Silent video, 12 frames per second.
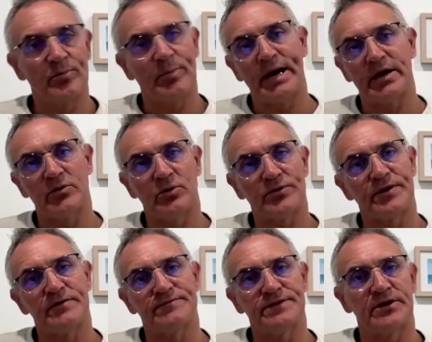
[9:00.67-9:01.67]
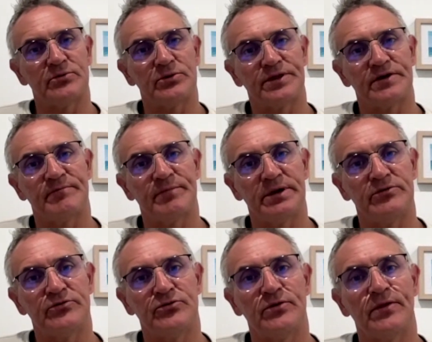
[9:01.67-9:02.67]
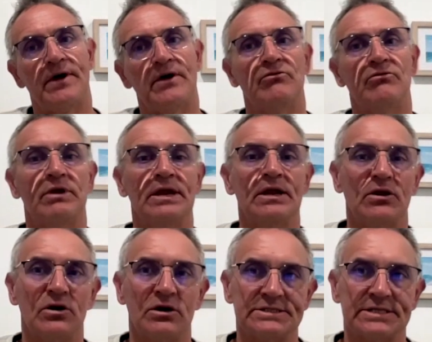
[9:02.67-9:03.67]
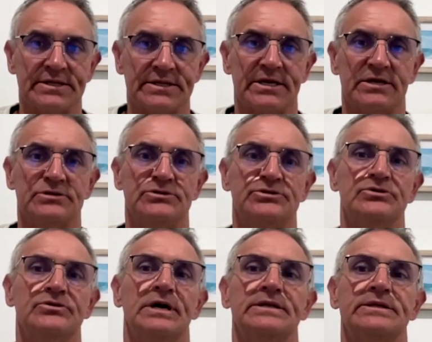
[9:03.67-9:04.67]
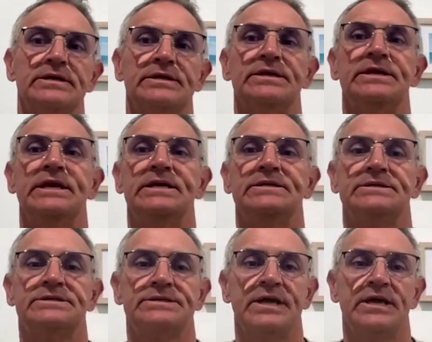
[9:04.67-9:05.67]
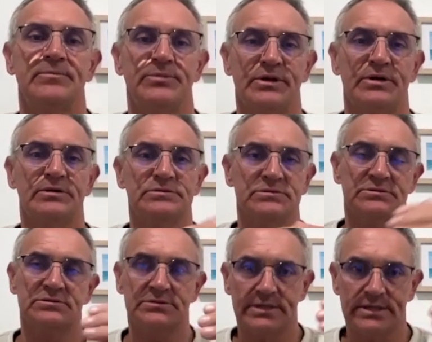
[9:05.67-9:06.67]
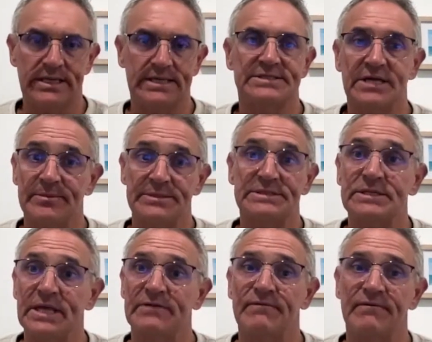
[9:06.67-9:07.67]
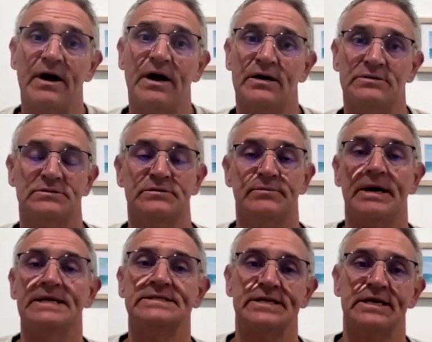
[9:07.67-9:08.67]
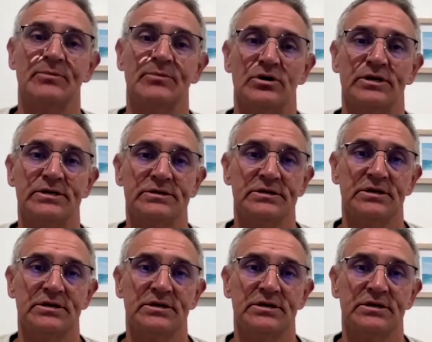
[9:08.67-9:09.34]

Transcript: back at what they've done and what they've been through, and then they realize that they can do that, then the next step isn't that far. It may seem like it.